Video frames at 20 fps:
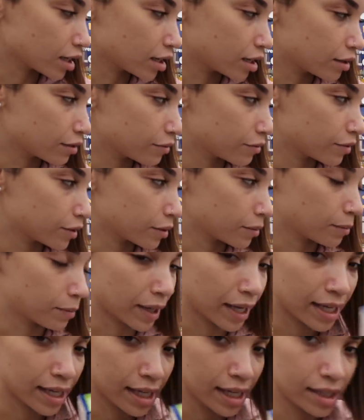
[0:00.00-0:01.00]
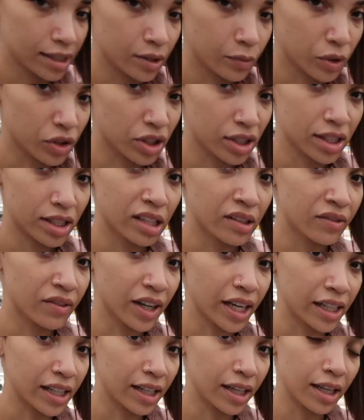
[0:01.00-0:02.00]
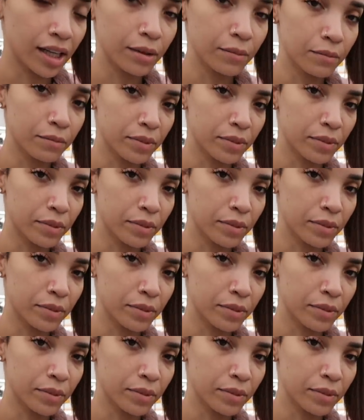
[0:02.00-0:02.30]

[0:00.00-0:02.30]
of band-aids. We'll just divide it up